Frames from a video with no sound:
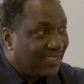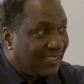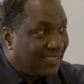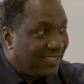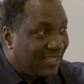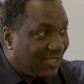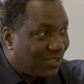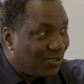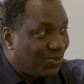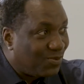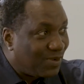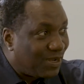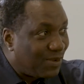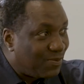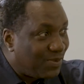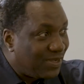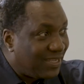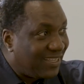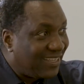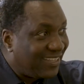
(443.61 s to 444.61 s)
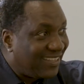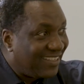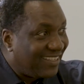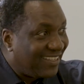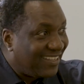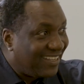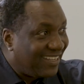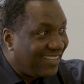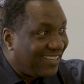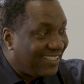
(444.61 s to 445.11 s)
Yes, you might
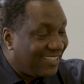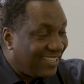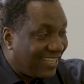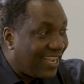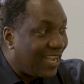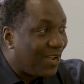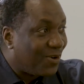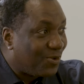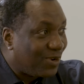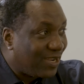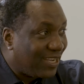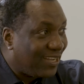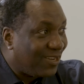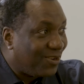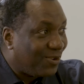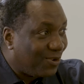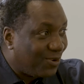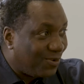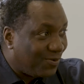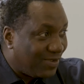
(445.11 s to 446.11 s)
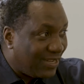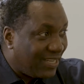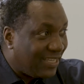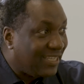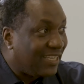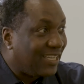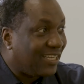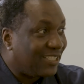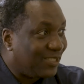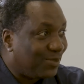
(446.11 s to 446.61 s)
be the arrowhead of the
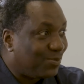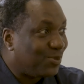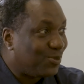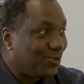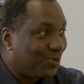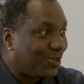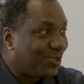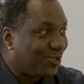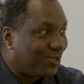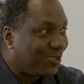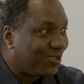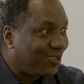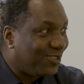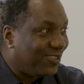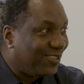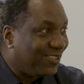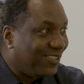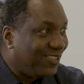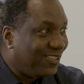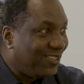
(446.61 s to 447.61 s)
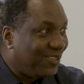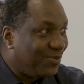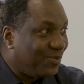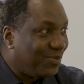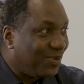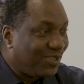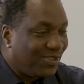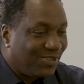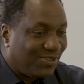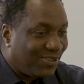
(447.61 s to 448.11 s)
leadership structure,
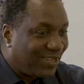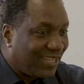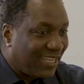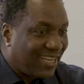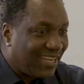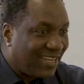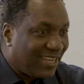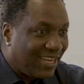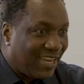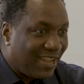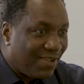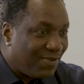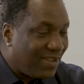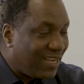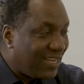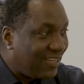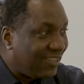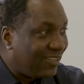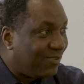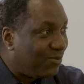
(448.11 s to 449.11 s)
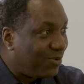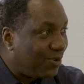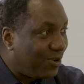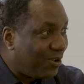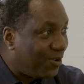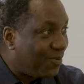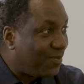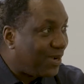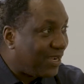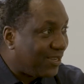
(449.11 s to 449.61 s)
but you can never lead
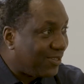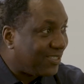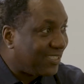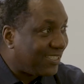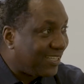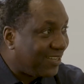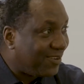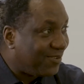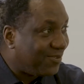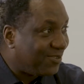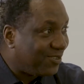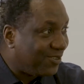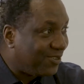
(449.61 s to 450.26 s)
all by yourself.